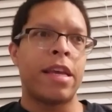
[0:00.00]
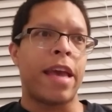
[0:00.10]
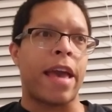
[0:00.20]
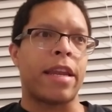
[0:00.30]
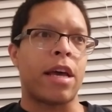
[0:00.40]

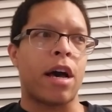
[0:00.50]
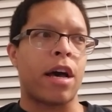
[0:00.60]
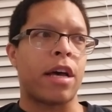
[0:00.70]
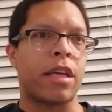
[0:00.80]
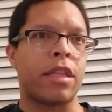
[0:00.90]
and
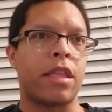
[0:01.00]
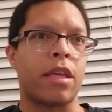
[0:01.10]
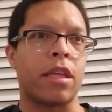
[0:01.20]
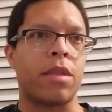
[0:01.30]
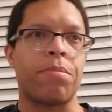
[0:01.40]

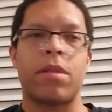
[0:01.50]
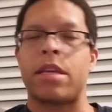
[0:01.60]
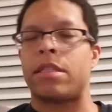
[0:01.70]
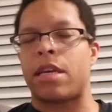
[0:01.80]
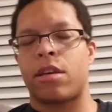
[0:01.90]
the
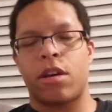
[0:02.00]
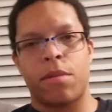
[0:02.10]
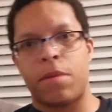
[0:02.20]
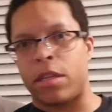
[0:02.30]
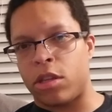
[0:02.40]
plays that could
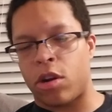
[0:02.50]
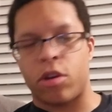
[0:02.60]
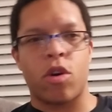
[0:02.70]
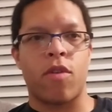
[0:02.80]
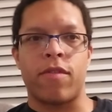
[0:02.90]
have been
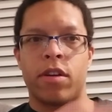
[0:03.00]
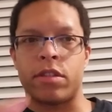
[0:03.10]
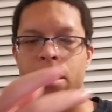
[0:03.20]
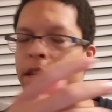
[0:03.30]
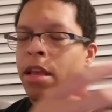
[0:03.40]

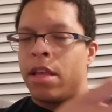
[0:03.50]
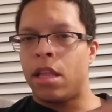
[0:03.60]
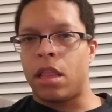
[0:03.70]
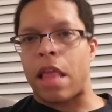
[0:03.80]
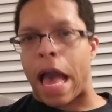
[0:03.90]
turnovers and
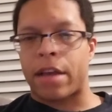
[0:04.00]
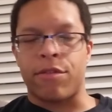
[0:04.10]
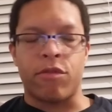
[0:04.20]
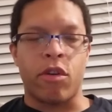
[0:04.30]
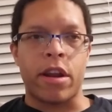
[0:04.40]
lack
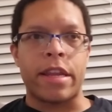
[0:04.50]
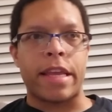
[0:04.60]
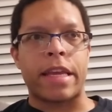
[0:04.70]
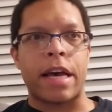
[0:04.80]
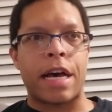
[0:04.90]
of
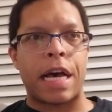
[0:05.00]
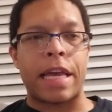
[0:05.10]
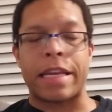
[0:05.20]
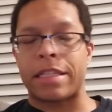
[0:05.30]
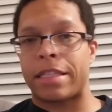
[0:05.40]
running,
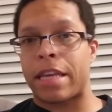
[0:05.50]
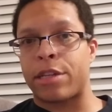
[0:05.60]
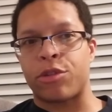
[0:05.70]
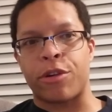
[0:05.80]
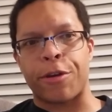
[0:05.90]

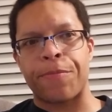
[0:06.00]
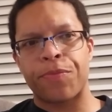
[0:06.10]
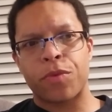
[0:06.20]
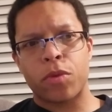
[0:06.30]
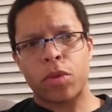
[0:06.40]
etc.,
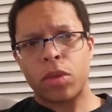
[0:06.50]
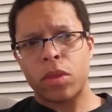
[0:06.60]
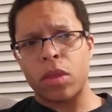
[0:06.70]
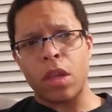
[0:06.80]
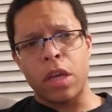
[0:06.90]

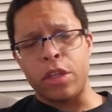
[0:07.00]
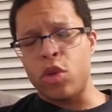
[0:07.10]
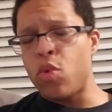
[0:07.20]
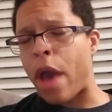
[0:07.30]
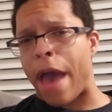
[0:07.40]

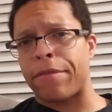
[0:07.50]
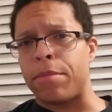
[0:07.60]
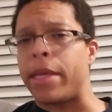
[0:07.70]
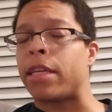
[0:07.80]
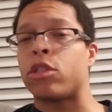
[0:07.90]
you have to
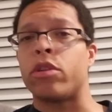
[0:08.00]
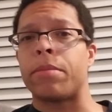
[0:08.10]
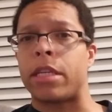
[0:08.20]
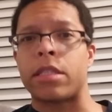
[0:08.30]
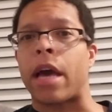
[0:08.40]
be
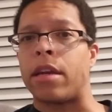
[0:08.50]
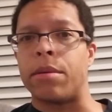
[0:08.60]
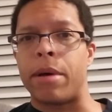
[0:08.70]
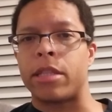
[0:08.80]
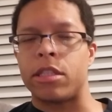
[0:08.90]
extremely excited
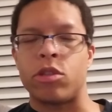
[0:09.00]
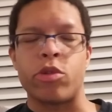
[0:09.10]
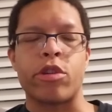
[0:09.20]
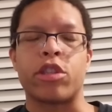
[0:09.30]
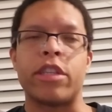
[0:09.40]
about this
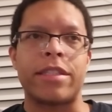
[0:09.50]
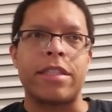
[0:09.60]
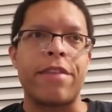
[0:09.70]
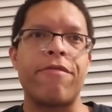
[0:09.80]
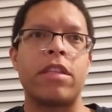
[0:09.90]
New York Jets
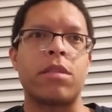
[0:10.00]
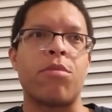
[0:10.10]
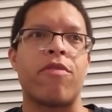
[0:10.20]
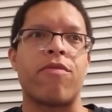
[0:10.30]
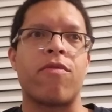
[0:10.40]
defense
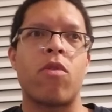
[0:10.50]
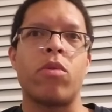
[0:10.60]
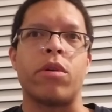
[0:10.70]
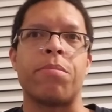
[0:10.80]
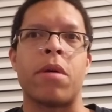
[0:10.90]
moving
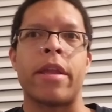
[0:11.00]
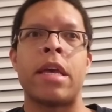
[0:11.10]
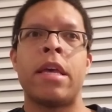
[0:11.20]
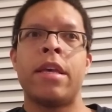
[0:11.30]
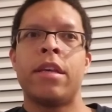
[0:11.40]
forward. But
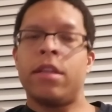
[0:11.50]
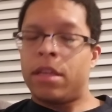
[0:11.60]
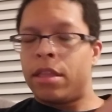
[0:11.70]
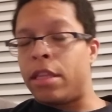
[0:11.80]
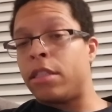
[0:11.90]

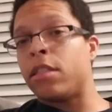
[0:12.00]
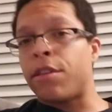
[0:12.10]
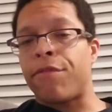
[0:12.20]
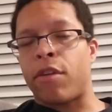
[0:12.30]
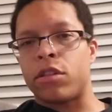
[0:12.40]
this is
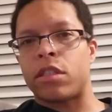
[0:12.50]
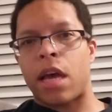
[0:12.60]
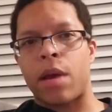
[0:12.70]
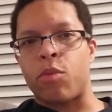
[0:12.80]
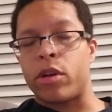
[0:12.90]
the first
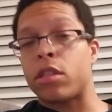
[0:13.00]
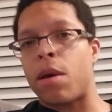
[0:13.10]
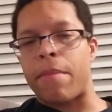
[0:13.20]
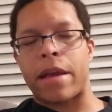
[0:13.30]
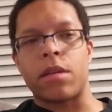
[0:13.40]
time where it's
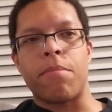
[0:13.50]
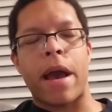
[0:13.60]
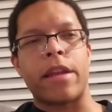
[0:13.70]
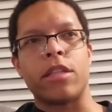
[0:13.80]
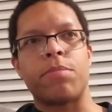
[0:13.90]
come back to
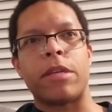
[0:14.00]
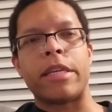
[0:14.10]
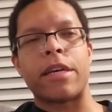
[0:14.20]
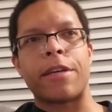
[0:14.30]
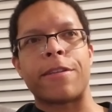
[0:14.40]
bite us,
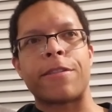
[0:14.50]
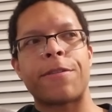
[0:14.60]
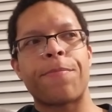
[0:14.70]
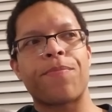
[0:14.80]
because